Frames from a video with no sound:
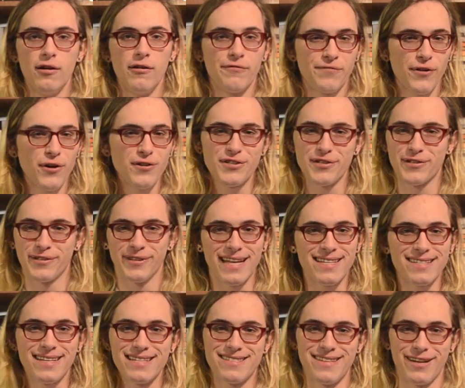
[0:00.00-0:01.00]
First,
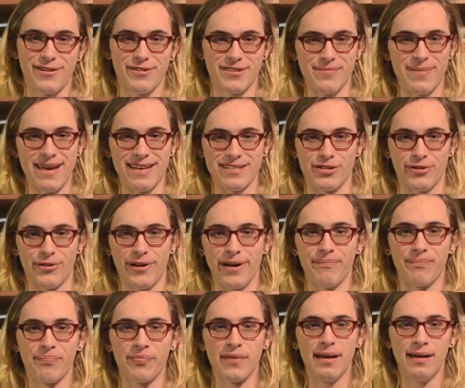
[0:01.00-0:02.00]
let's consider some history.
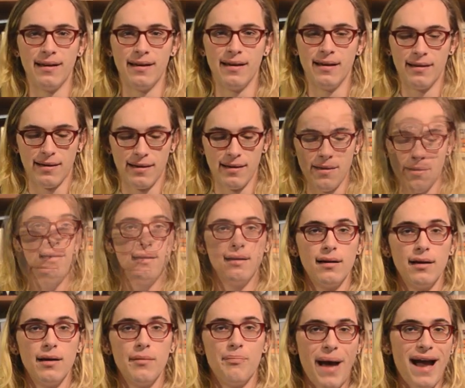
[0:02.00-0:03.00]

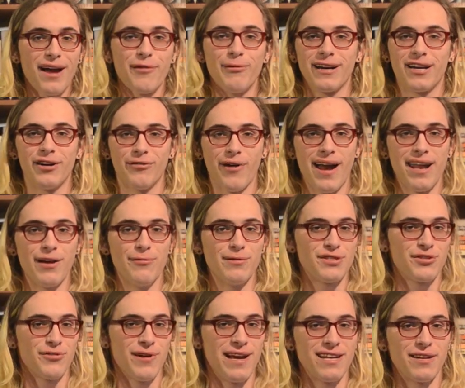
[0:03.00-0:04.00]
Back when karate
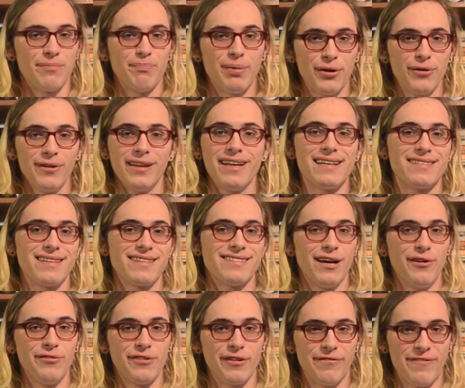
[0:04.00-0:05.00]
was trained purely as a
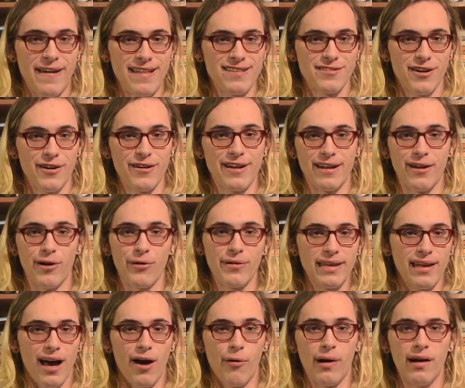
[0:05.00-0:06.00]
self-defense art in
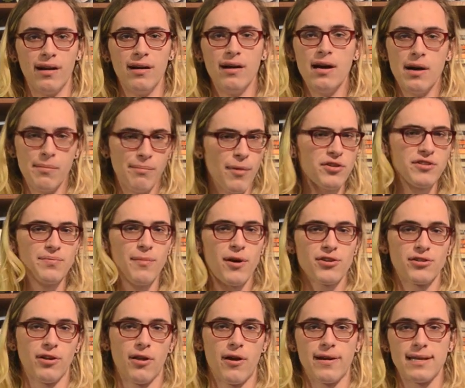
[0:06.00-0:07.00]
Okinawa, most
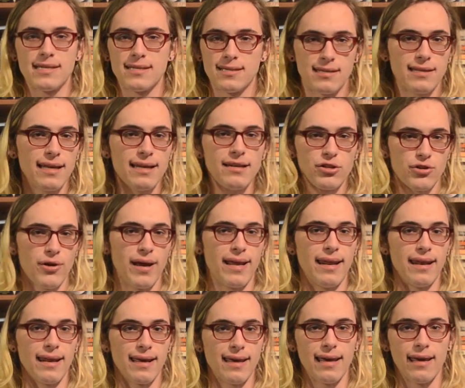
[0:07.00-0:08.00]
martial artists didn't train
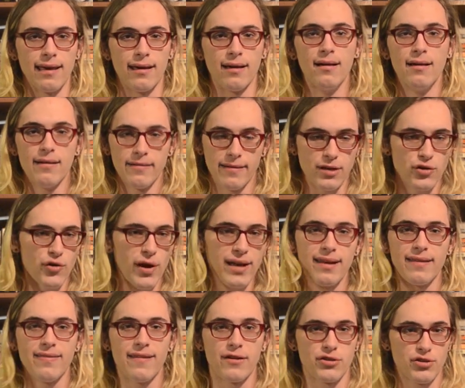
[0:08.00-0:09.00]
in a gi. They trained
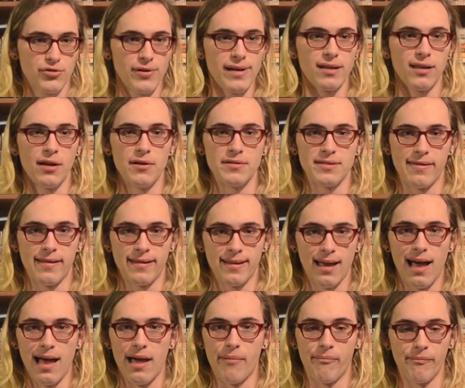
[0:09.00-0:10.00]
in their street clothes at the
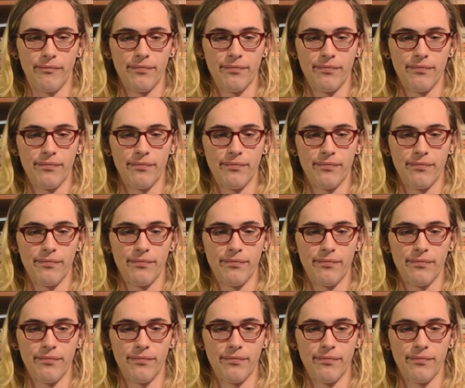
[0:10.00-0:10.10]
time.